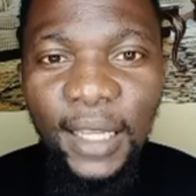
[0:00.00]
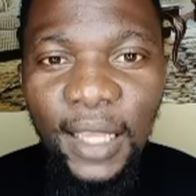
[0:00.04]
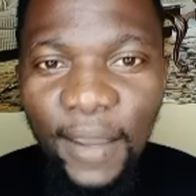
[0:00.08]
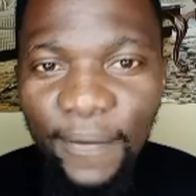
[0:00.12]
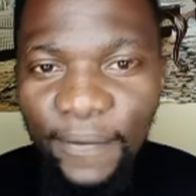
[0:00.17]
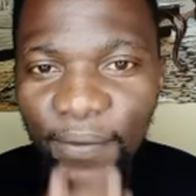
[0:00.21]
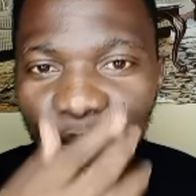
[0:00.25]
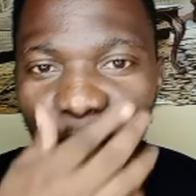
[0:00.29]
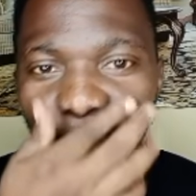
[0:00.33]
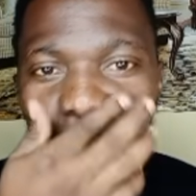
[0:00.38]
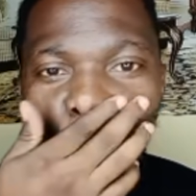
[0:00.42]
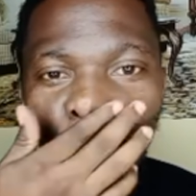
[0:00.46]

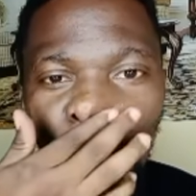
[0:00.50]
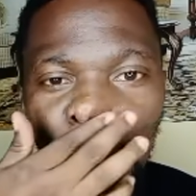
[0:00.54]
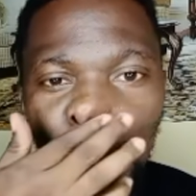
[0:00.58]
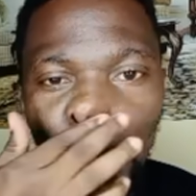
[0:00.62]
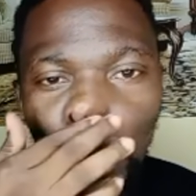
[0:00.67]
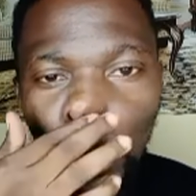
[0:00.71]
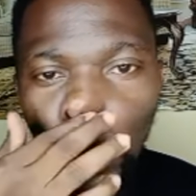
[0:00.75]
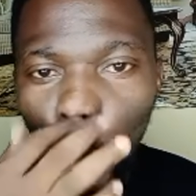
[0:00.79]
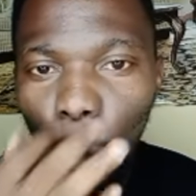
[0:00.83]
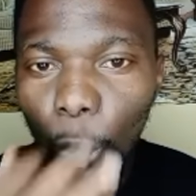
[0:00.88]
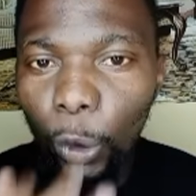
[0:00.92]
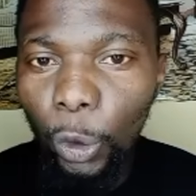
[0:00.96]
DOYIN
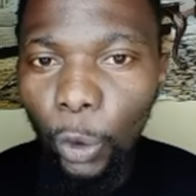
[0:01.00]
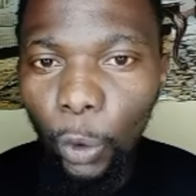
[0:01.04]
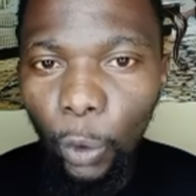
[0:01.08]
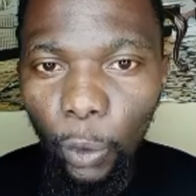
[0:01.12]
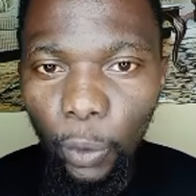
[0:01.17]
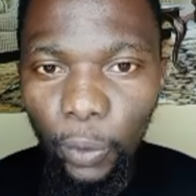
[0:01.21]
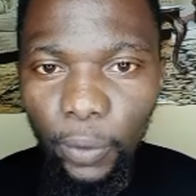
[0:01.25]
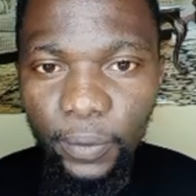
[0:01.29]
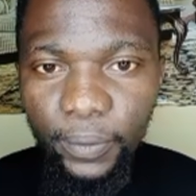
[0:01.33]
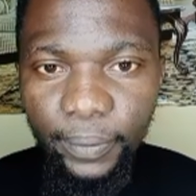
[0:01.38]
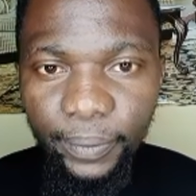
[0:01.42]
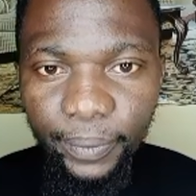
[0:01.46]

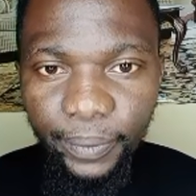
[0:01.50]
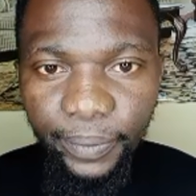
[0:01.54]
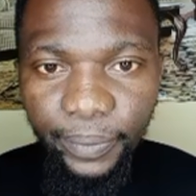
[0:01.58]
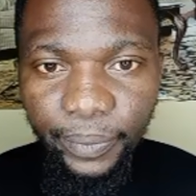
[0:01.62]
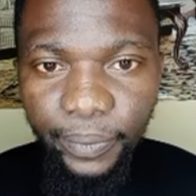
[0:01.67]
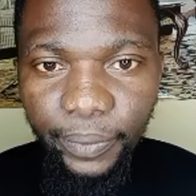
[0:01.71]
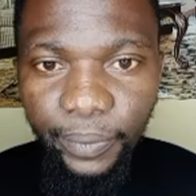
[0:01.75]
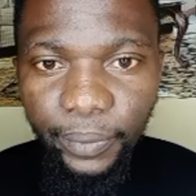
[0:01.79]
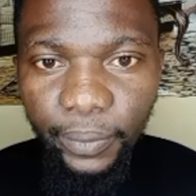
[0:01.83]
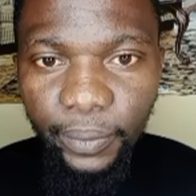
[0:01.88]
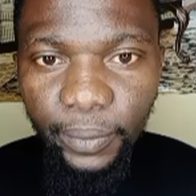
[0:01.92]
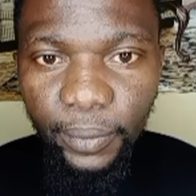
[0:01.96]
reposted this
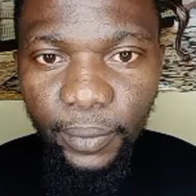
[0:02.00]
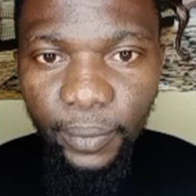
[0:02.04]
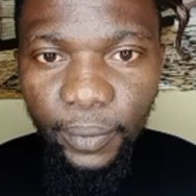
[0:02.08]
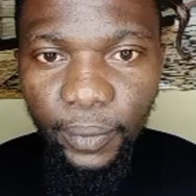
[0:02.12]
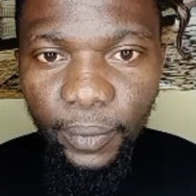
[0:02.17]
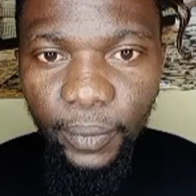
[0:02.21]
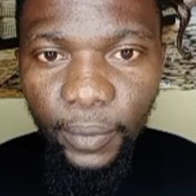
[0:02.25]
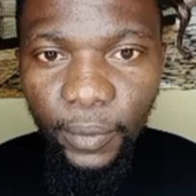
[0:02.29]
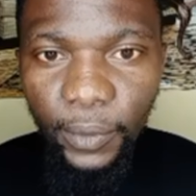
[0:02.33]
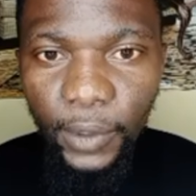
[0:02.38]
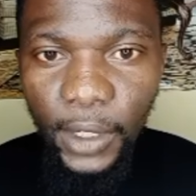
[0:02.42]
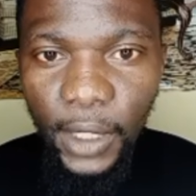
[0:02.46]
tweet.
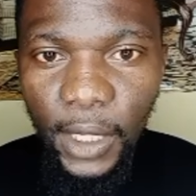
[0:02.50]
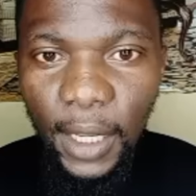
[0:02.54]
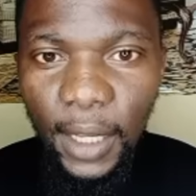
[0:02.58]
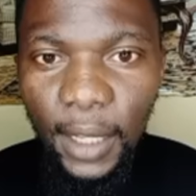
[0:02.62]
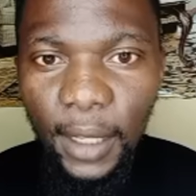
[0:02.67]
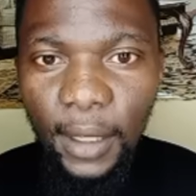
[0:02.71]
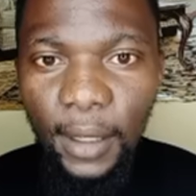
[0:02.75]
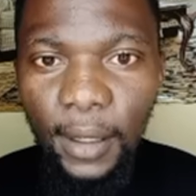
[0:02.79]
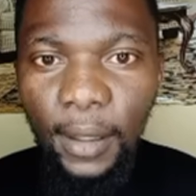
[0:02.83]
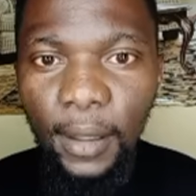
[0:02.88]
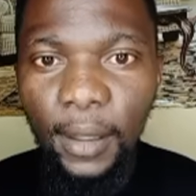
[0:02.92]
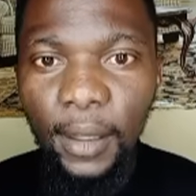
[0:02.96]

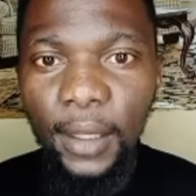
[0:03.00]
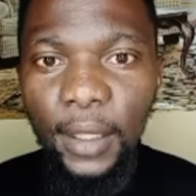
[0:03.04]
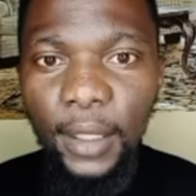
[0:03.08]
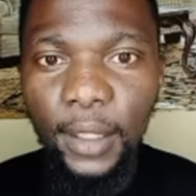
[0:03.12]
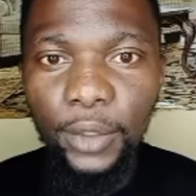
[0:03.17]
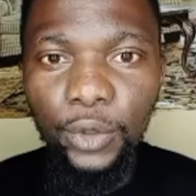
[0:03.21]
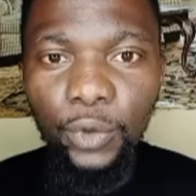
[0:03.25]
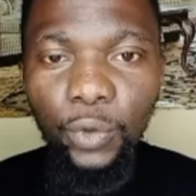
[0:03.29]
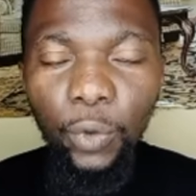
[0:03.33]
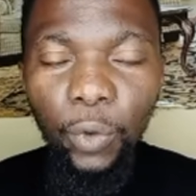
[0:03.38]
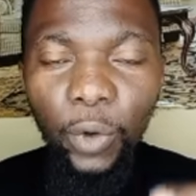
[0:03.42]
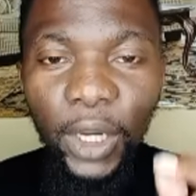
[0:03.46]
And that is
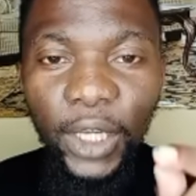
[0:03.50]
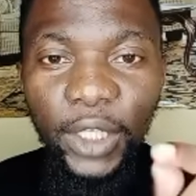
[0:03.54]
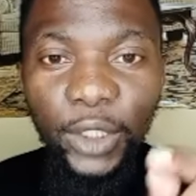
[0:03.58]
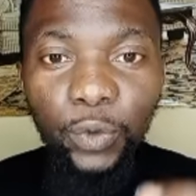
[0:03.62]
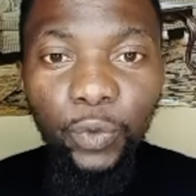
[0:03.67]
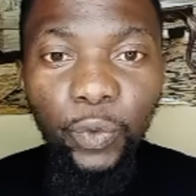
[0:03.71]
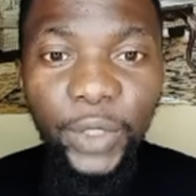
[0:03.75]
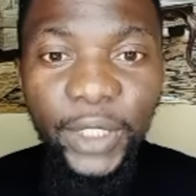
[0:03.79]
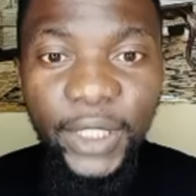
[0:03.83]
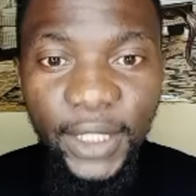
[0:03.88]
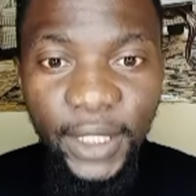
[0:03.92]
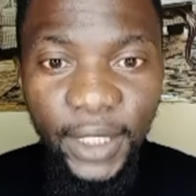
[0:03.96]
what have been
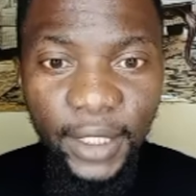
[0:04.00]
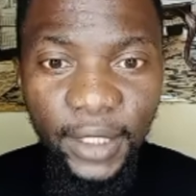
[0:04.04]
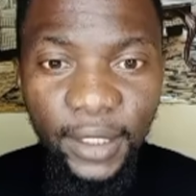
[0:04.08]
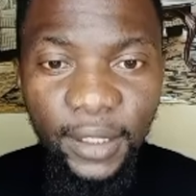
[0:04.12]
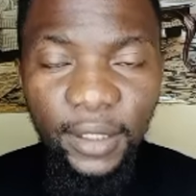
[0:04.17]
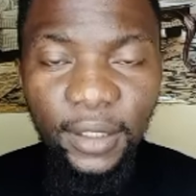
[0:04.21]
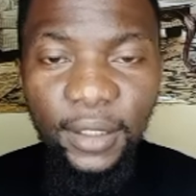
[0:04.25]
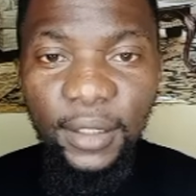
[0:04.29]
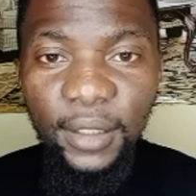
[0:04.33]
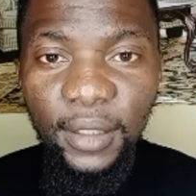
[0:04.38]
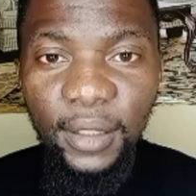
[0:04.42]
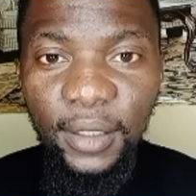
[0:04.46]
causing
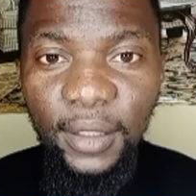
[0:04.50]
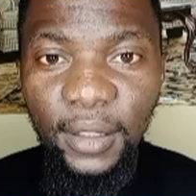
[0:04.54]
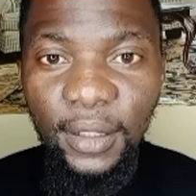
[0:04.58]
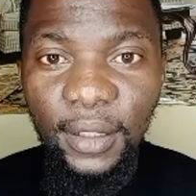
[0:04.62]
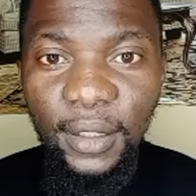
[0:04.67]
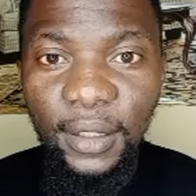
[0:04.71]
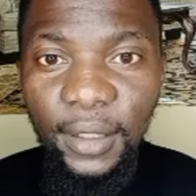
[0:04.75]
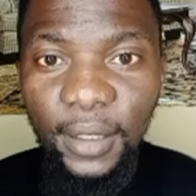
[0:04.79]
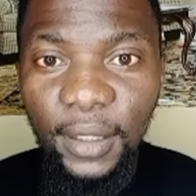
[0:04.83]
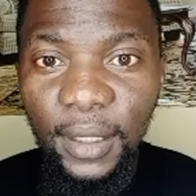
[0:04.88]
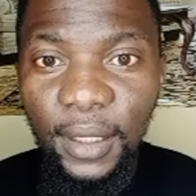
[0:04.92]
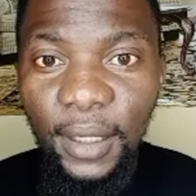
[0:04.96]
serious
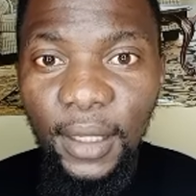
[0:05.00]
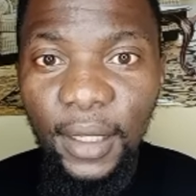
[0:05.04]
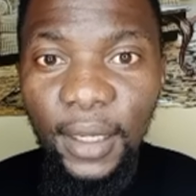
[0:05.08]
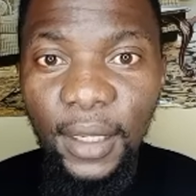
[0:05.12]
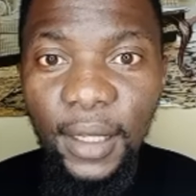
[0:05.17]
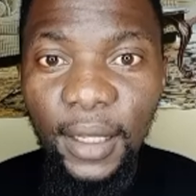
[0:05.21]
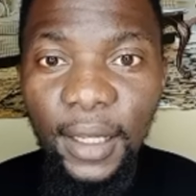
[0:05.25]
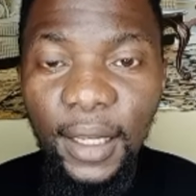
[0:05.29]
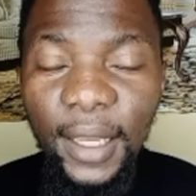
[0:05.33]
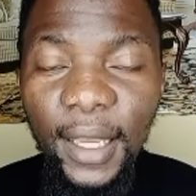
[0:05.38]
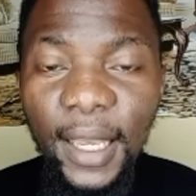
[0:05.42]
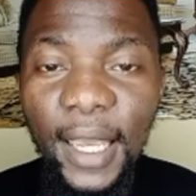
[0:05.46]

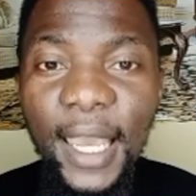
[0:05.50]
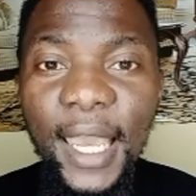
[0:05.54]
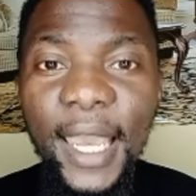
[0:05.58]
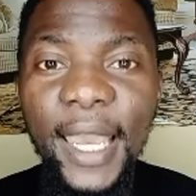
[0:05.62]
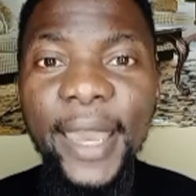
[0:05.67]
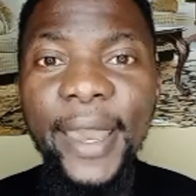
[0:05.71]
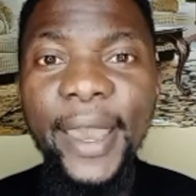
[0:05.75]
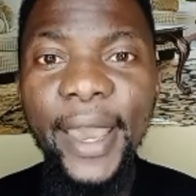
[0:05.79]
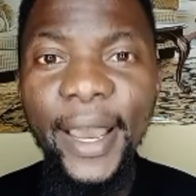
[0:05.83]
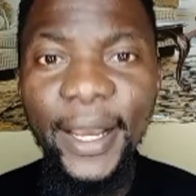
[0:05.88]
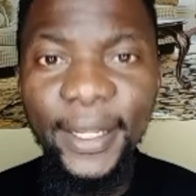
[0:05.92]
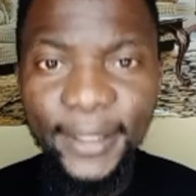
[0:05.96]
problem
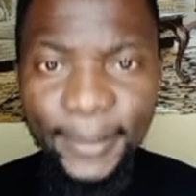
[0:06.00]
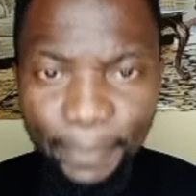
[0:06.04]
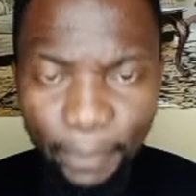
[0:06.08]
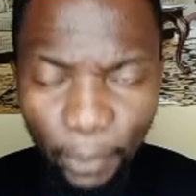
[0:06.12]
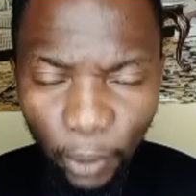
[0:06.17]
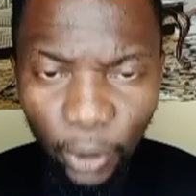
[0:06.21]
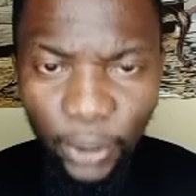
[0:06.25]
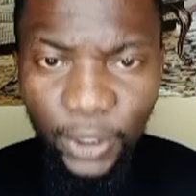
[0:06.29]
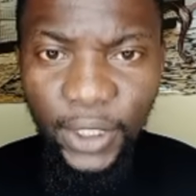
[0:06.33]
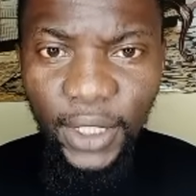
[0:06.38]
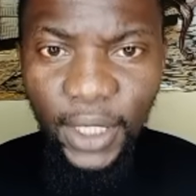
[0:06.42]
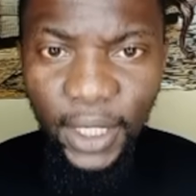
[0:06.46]
online.
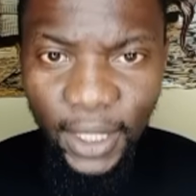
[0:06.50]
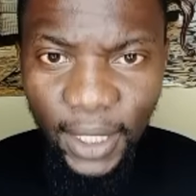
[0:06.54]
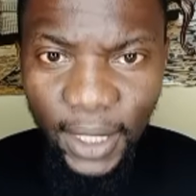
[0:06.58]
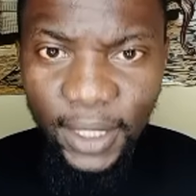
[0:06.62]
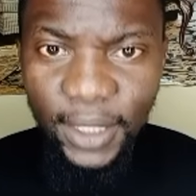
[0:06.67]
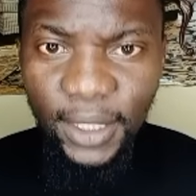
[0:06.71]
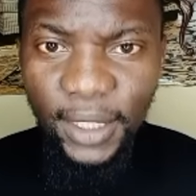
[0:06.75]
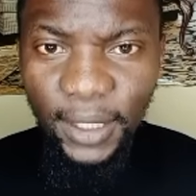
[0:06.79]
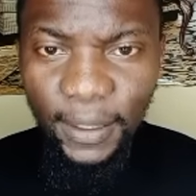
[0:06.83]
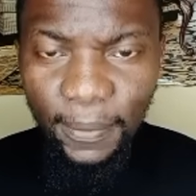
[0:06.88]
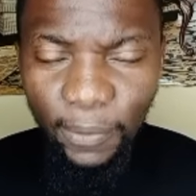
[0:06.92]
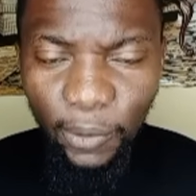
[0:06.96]
Now, let's
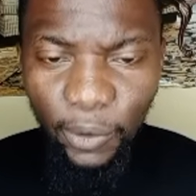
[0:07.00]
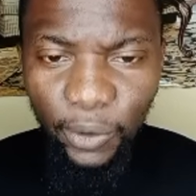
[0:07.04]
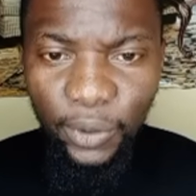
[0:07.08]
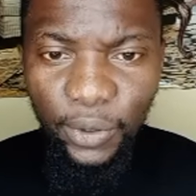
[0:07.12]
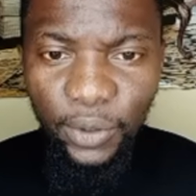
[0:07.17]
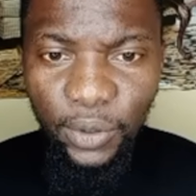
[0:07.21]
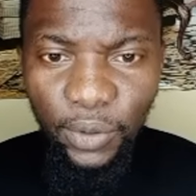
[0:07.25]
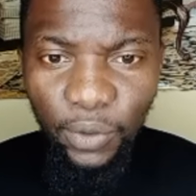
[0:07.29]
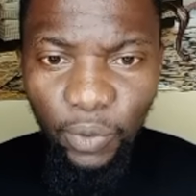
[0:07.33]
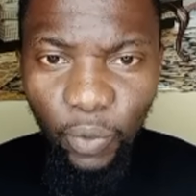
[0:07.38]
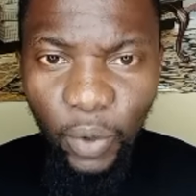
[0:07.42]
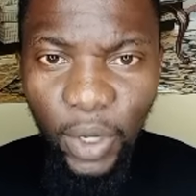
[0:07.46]
go
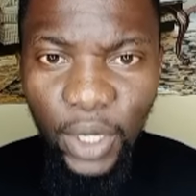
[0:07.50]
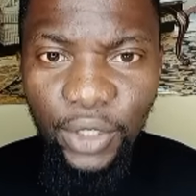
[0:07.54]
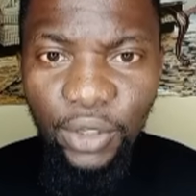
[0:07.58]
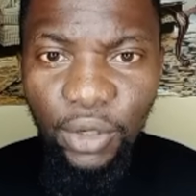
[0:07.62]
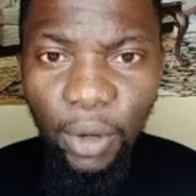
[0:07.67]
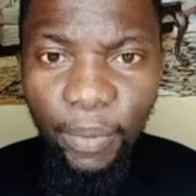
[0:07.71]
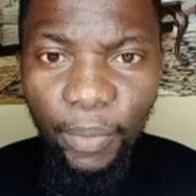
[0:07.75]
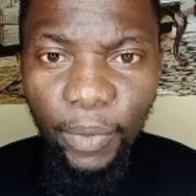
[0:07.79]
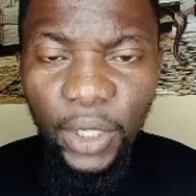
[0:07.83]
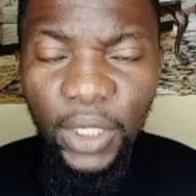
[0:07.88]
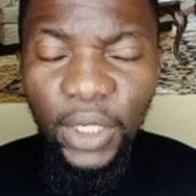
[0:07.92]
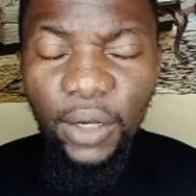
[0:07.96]
straight to
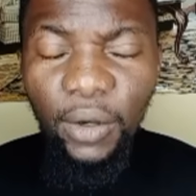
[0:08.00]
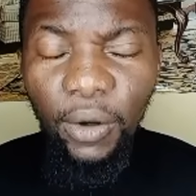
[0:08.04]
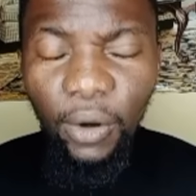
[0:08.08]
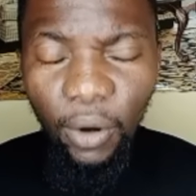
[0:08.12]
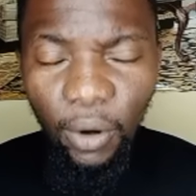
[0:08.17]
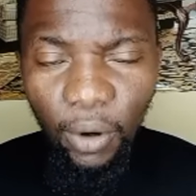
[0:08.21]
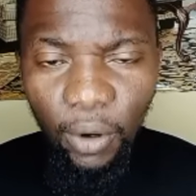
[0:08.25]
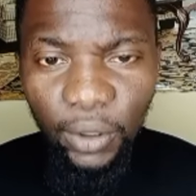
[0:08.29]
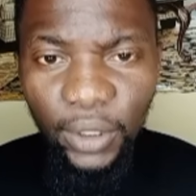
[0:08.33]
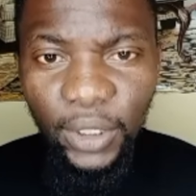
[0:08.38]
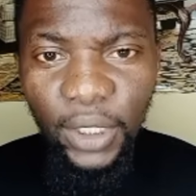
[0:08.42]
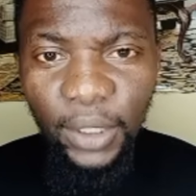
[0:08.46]
what
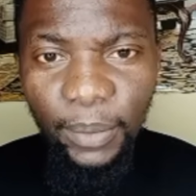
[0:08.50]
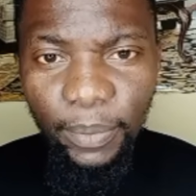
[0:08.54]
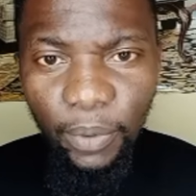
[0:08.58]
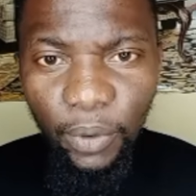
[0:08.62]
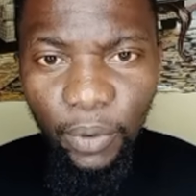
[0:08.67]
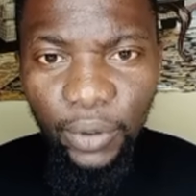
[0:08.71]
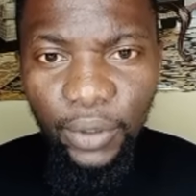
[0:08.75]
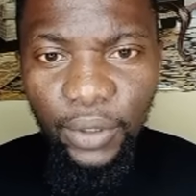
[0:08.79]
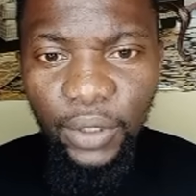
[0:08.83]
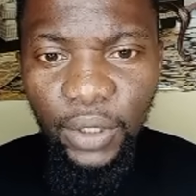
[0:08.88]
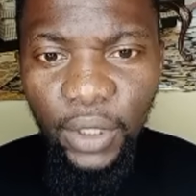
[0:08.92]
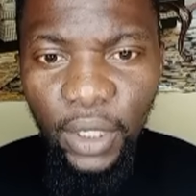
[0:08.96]
Nigerians have
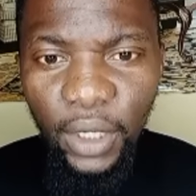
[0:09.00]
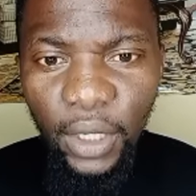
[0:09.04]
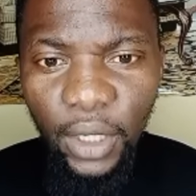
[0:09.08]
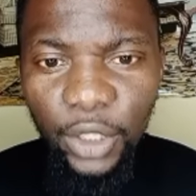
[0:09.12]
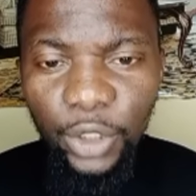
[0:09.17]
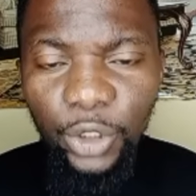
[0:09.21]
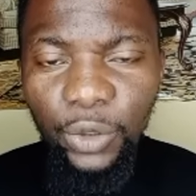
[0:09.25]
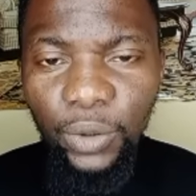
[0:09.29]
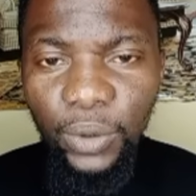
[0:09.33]
been saying.